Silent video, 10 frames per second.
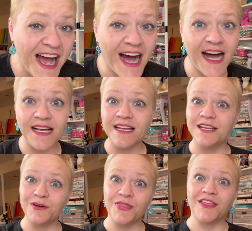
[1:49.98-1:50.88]
I
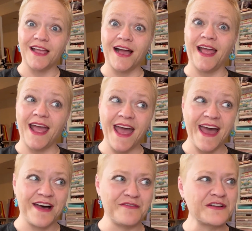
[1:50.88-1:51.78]
don't think I
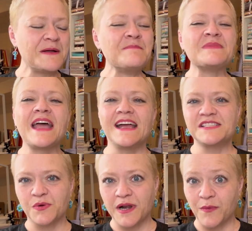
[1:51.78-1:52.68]
have. And
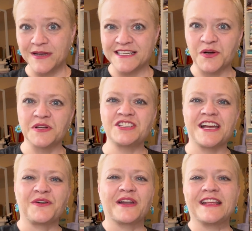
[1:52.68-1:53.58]
so when I went to go and
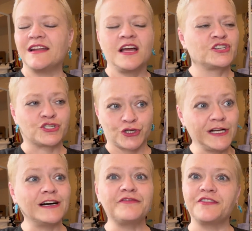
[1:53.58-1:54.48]
check on it, sure
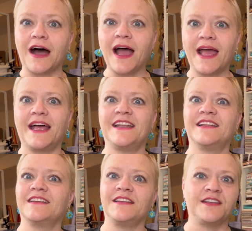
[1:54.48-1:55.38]
enough, I had
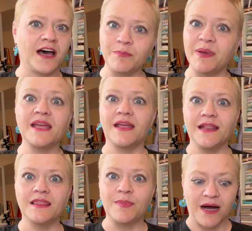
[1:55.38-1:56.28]
not been
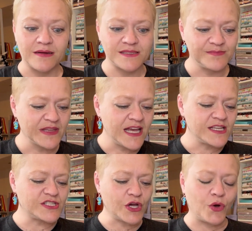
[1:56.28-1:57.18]
getting the box.
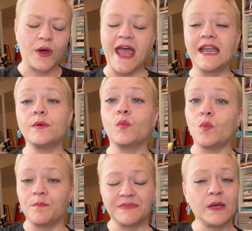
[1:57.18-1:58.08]
So, and
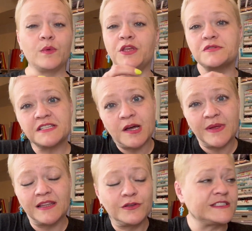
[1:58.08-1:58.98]
it used to come in a little